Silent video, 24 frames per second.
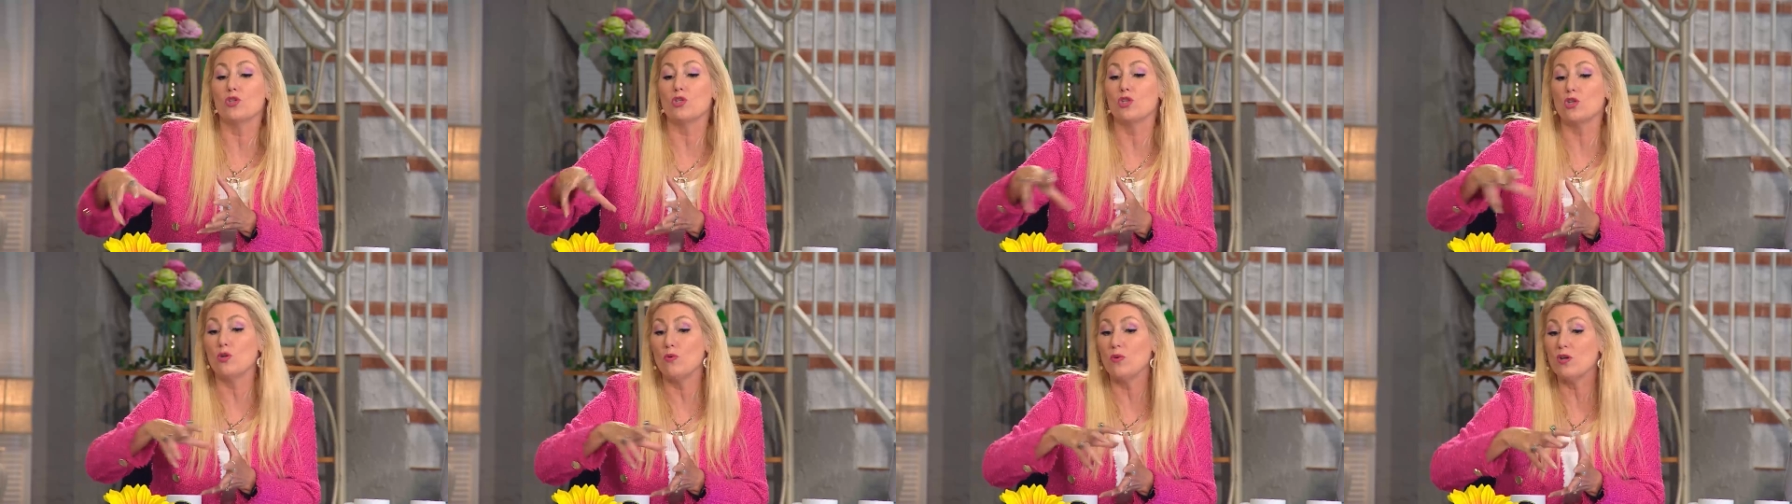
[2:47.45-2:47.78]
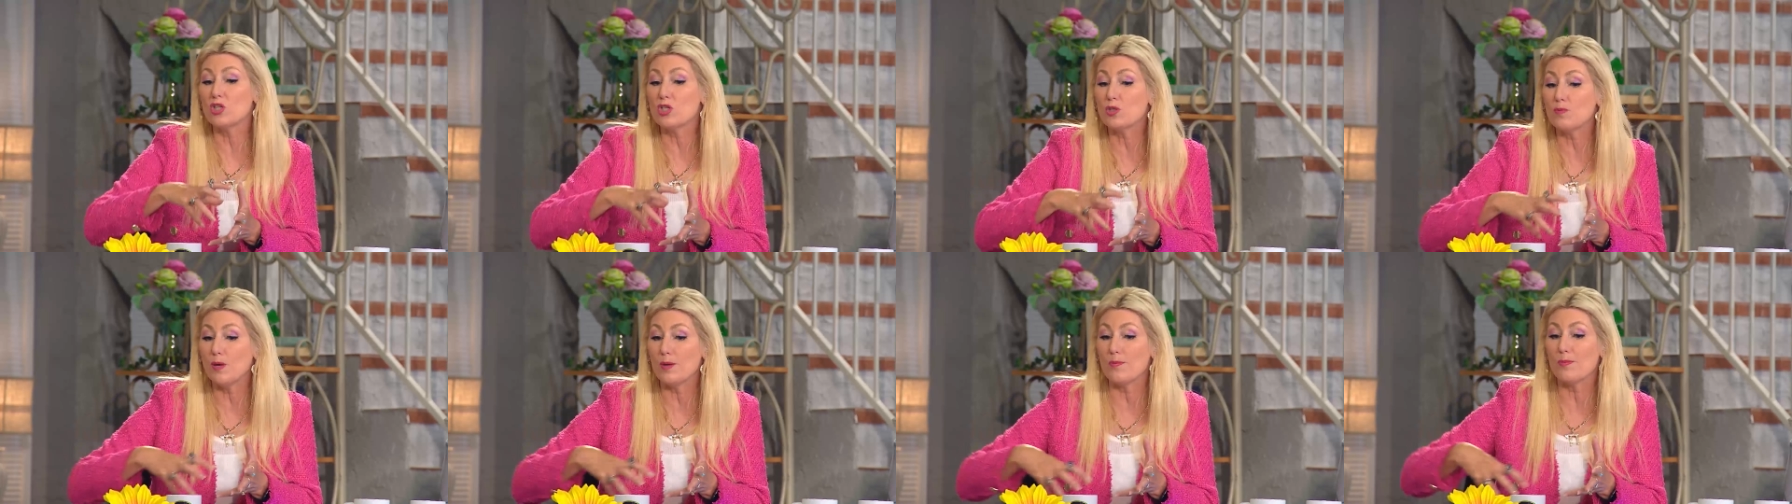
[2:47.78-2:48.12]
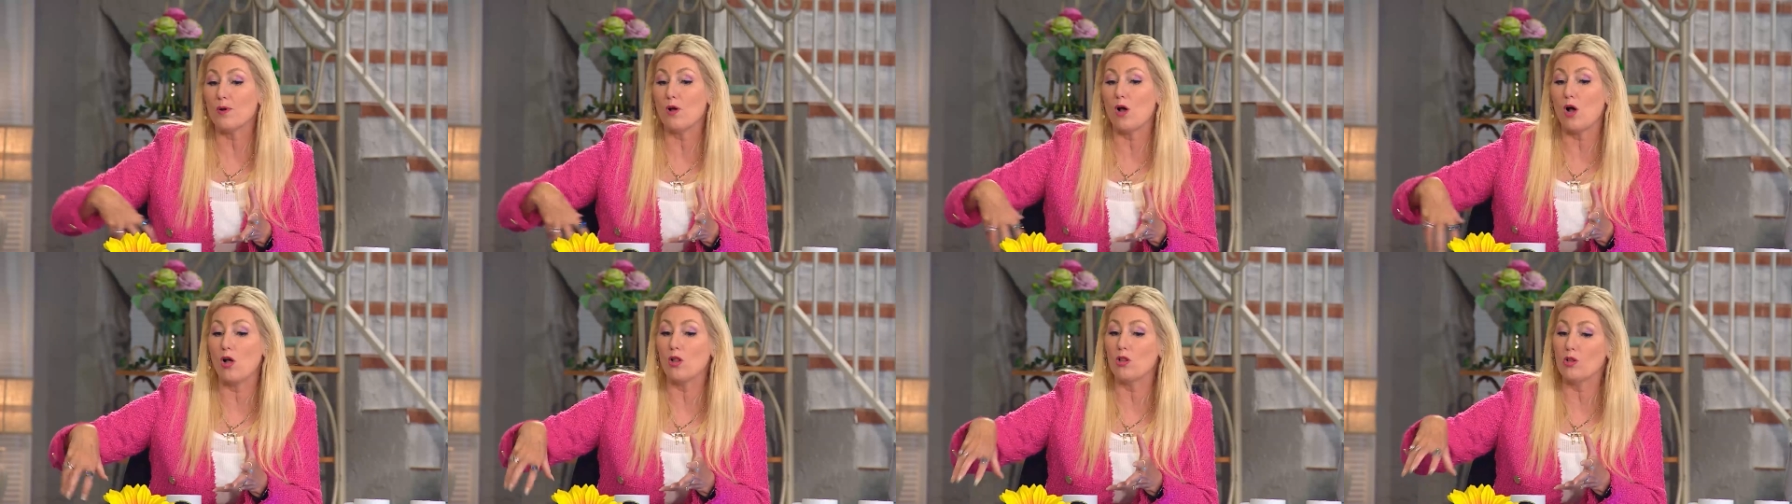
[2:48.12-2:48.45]
Jewish
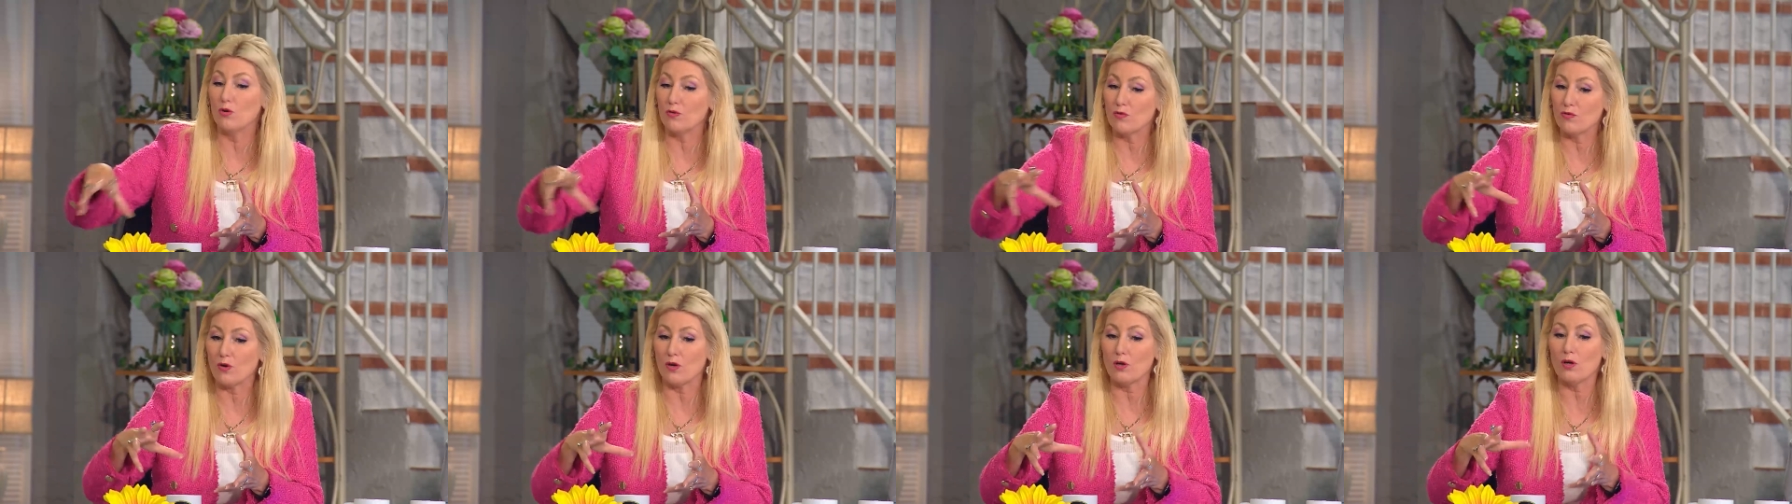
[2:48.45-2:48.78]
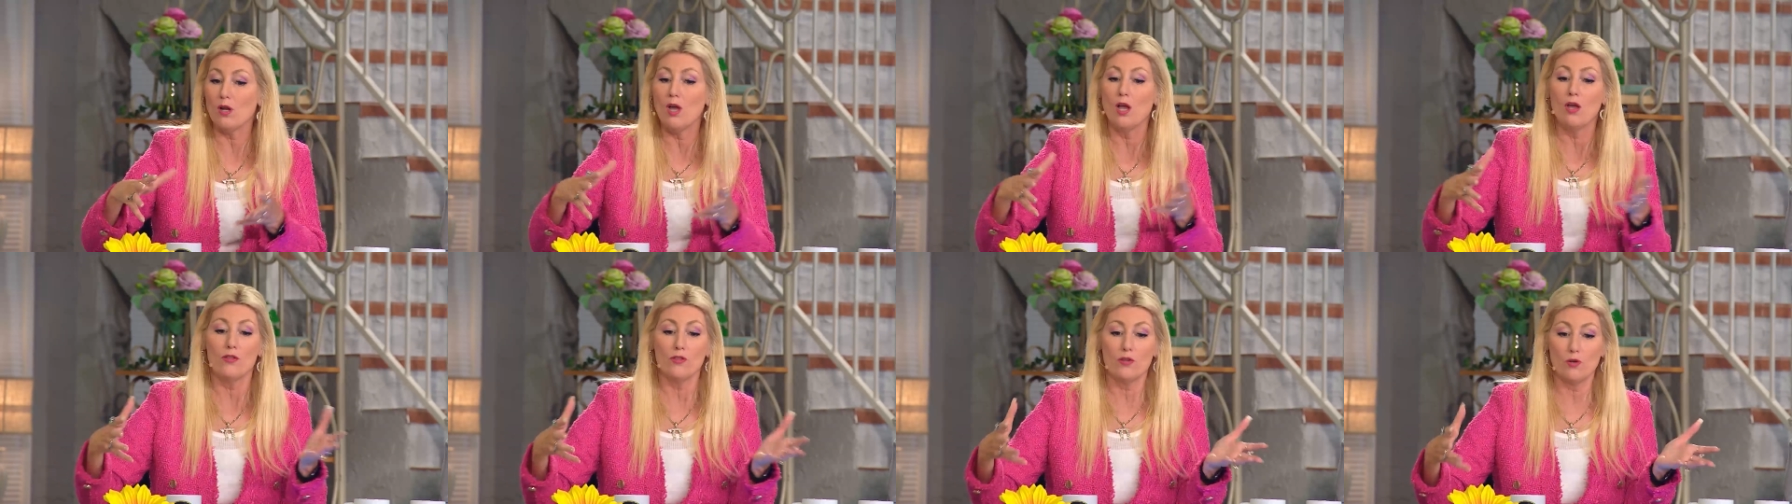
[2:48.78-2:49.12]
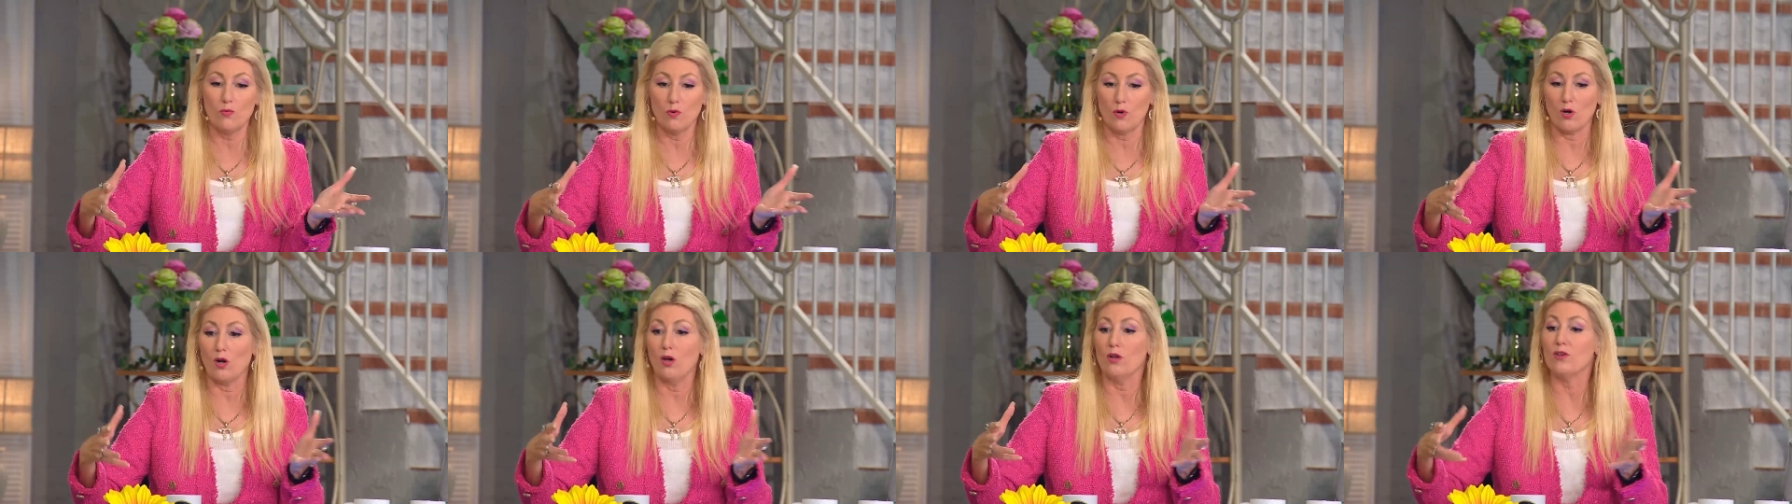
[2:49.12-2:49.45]
people all over
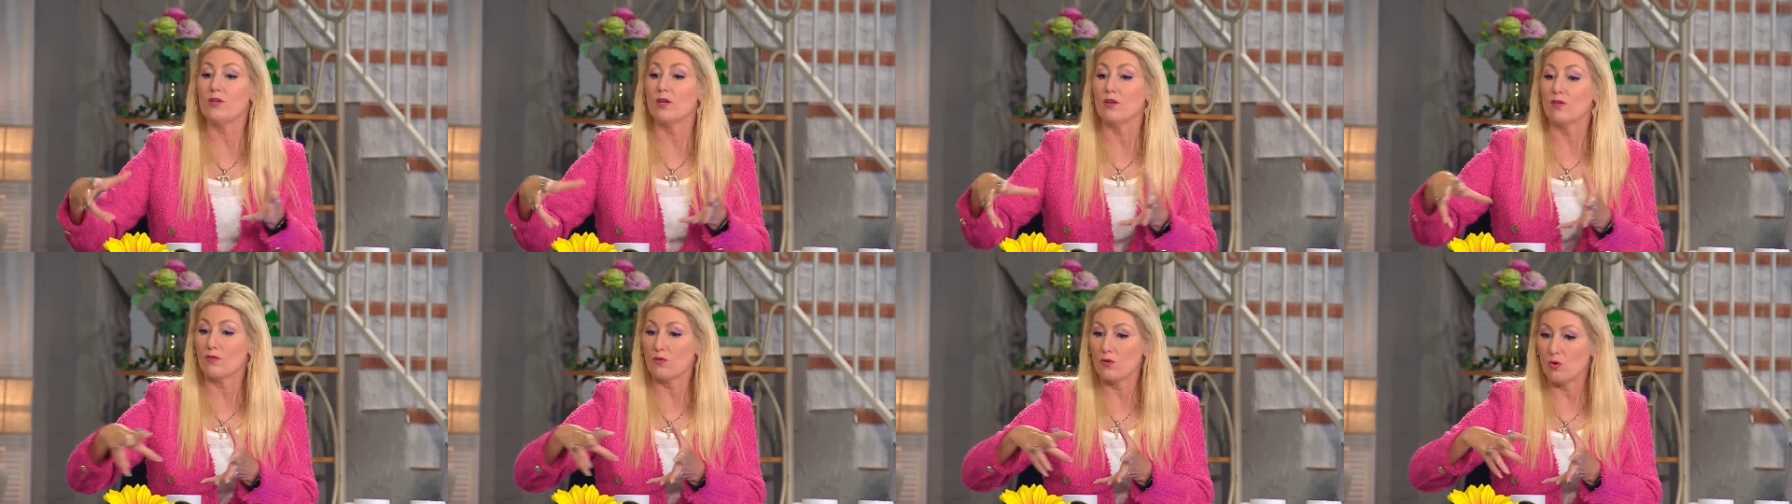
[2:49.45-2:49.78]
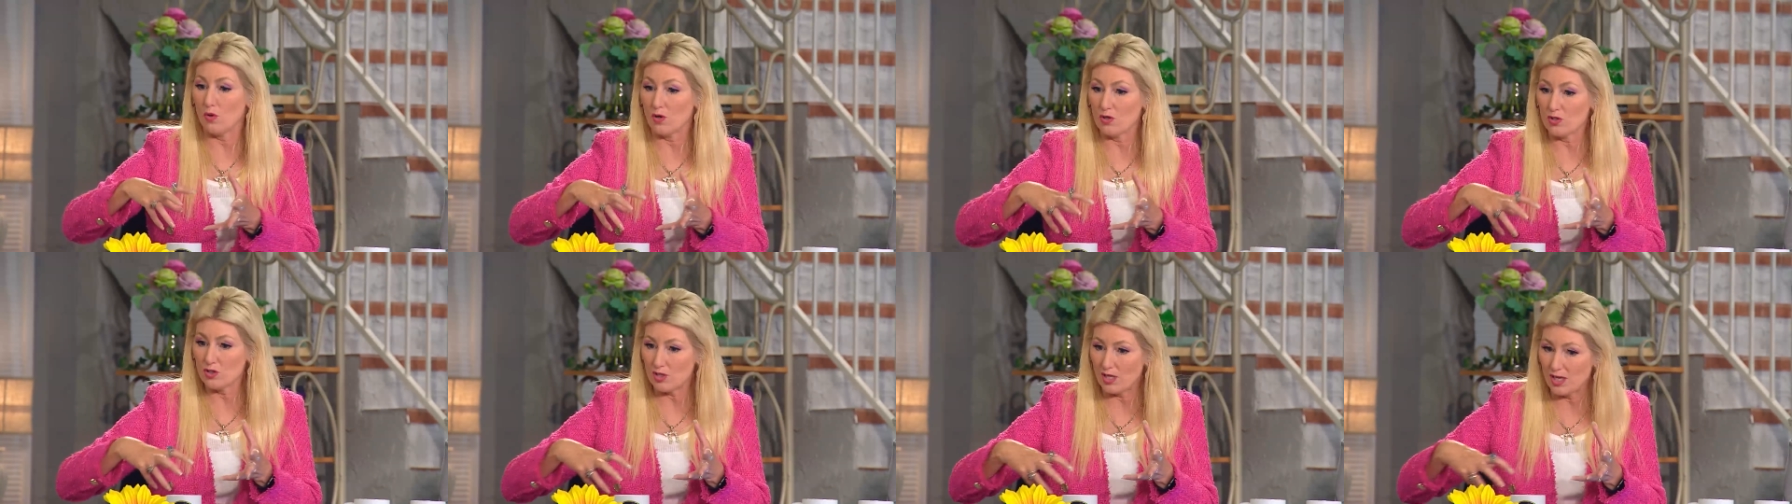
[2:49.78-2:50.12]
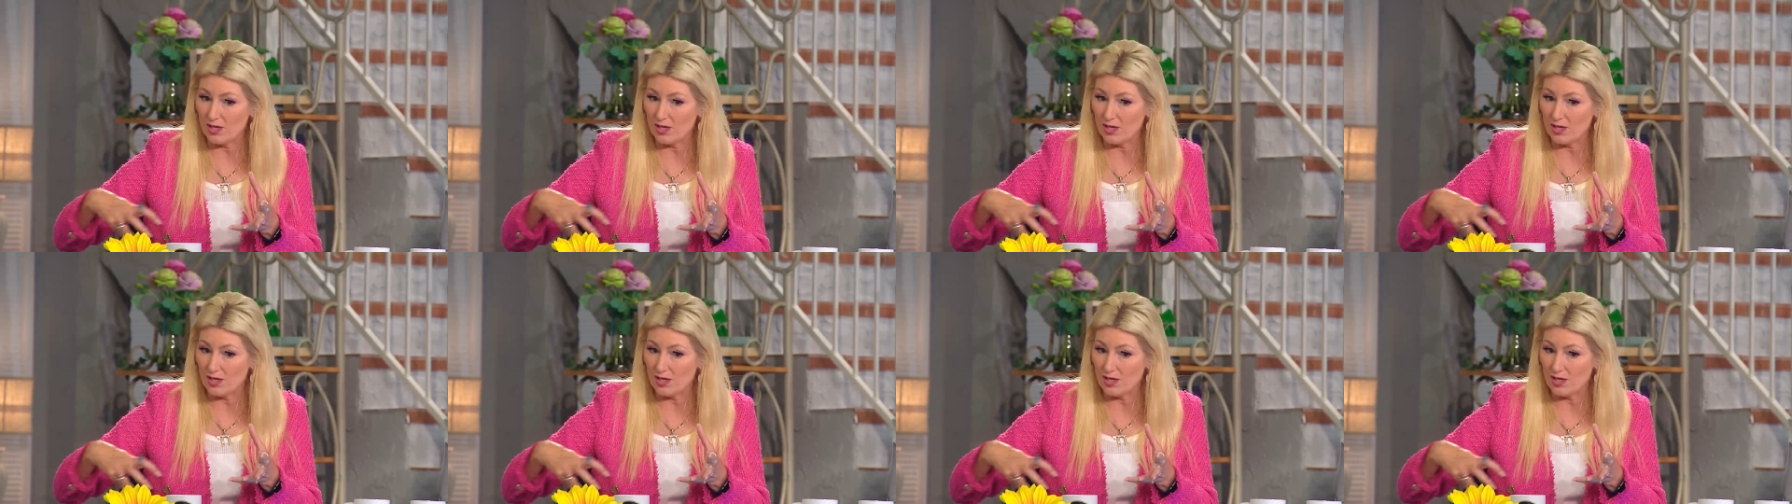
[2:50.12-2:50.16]
the world, and of course,